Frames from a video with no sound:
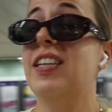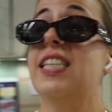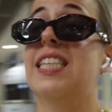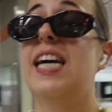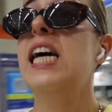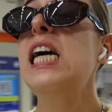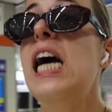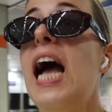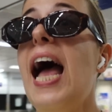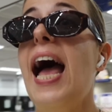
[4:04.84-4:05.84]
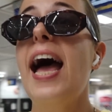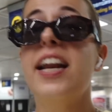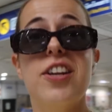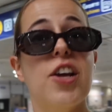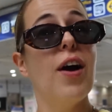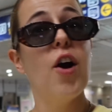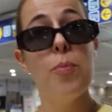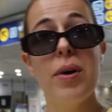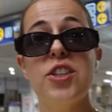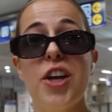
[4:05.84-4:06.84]
visa. And you know how
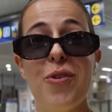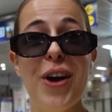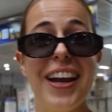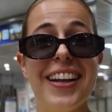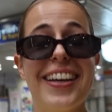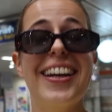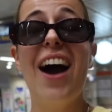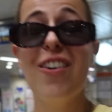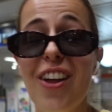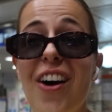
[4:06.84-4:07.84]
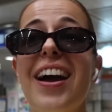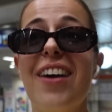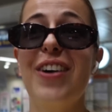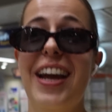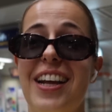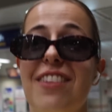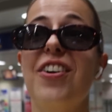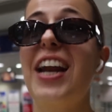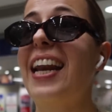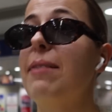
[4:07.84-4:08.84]
much I waited, how long I waited
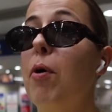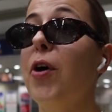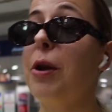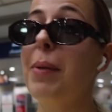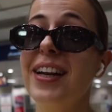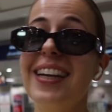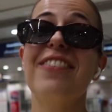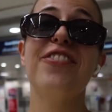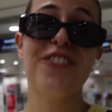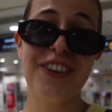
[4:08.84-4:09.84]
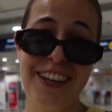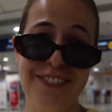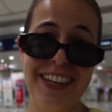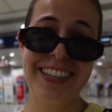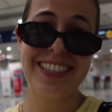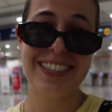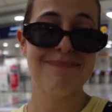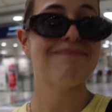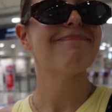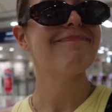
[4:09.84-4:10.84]
for that appointment? 3 weeks.
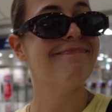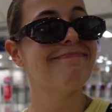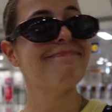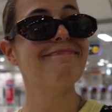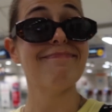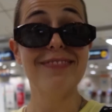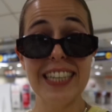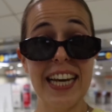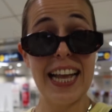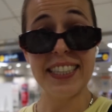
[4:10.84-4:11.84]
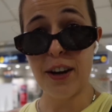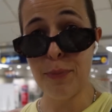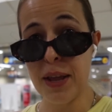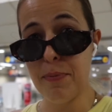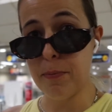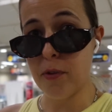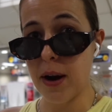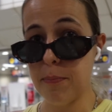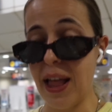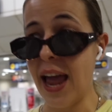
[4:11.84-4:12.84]
That's how many people
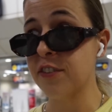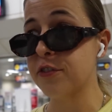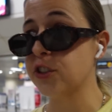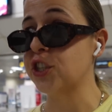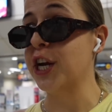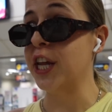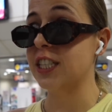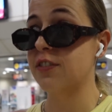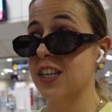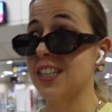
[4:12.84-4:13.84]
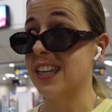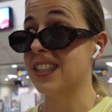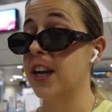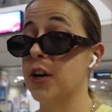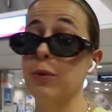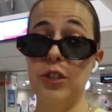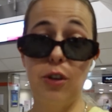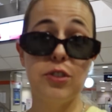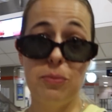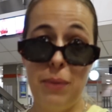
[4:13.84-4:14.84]
are applying for trainees visas here, which
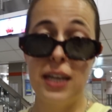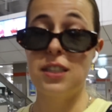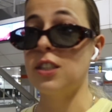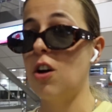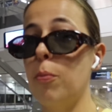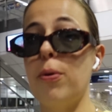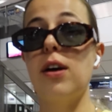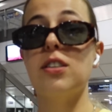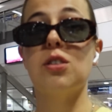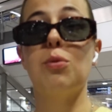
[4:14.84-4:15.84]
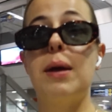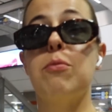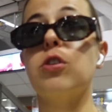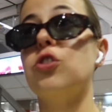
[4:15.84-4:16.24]
also makes this whole process way more